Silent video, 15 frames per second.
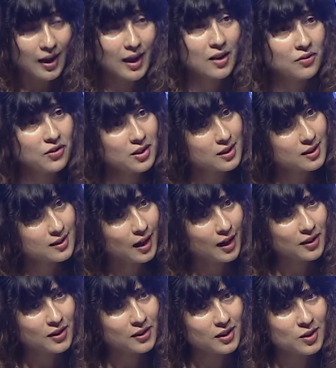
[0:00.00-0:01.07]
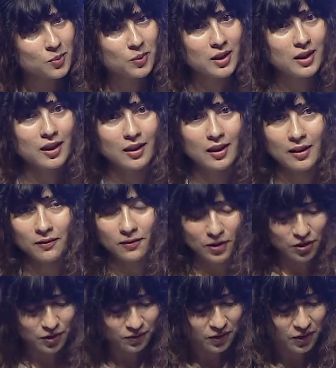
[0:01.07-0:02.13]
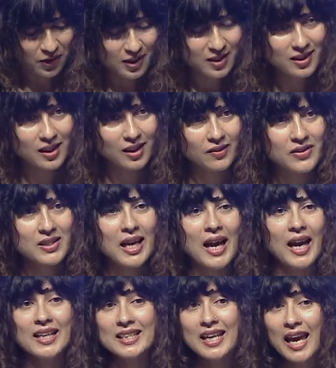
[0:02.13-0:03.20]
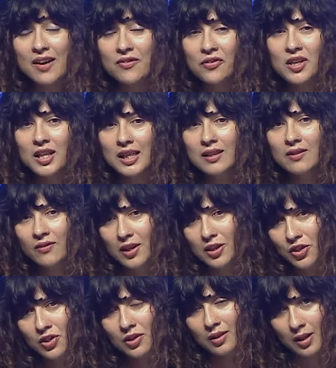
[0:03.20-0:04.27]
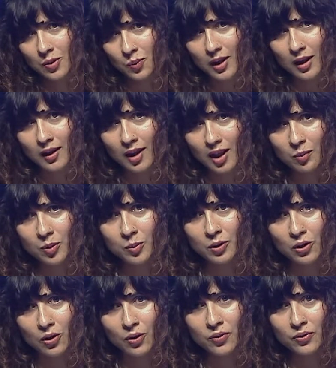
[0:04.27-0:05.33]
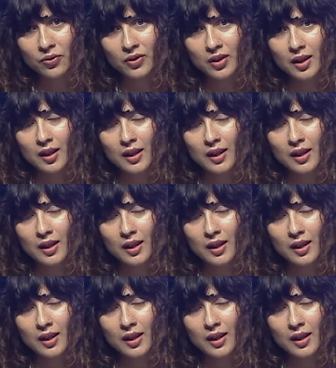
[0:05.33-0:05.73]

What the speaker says: every desire that we can envision for ourselves, and every invention that we are capable of.